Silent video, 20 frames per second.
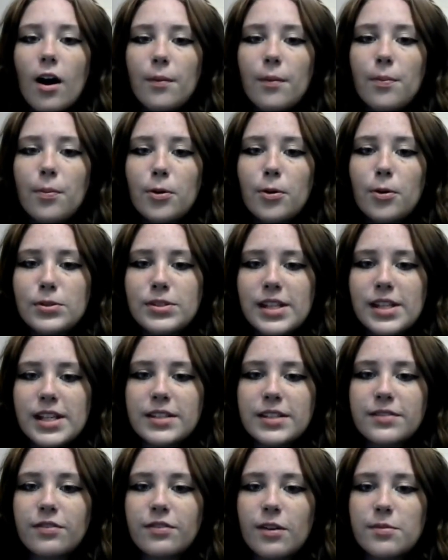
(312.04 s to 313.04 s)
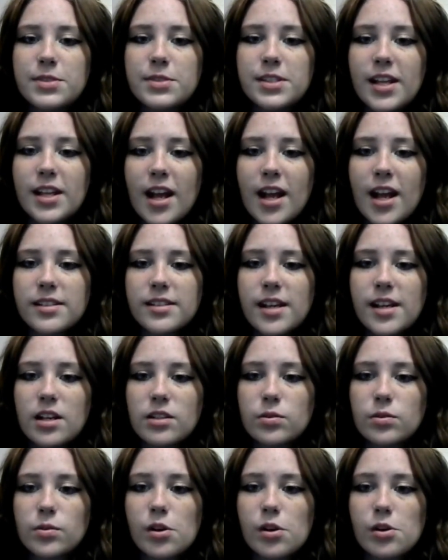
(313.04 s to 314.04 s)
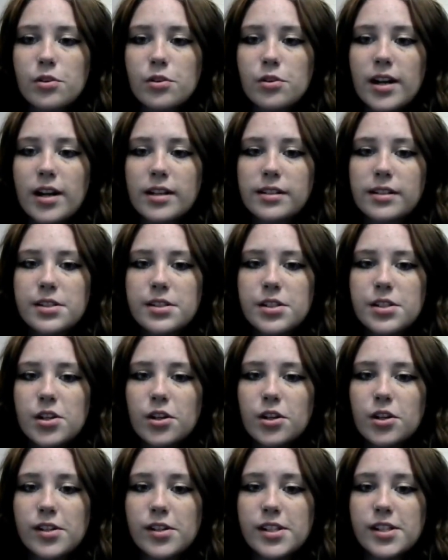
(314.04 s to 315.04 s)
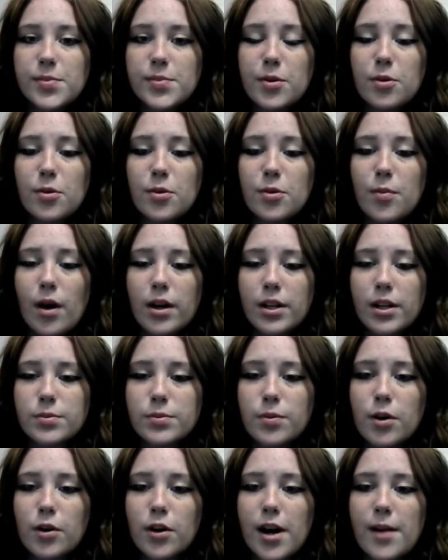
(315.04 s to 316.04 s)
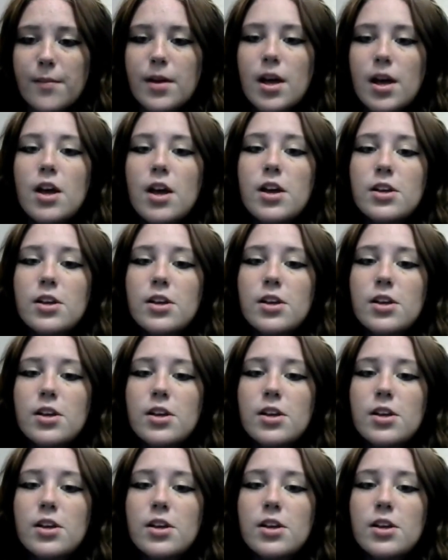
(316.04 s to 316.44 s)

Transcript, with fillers: All proceeds from snack sales will go directly to your Greenspun Robotics program.